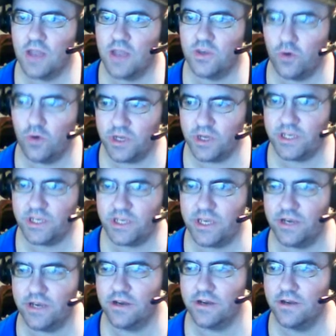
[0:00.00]
torch
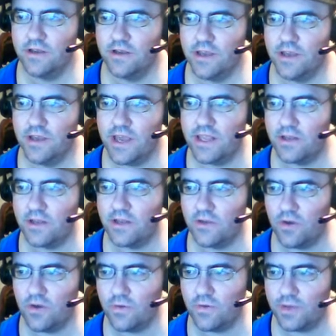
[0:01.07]
here and then
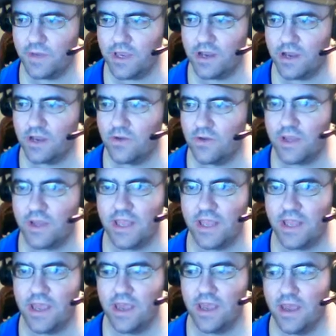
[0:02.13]
go over here,
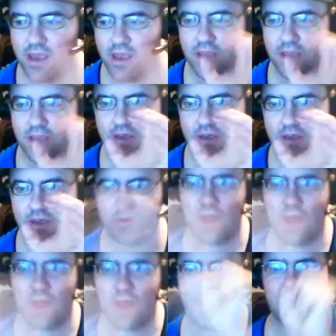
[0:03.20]
quickly
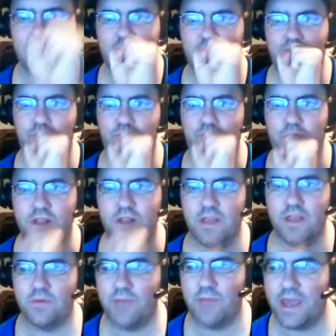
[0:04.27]
grab it and then put another one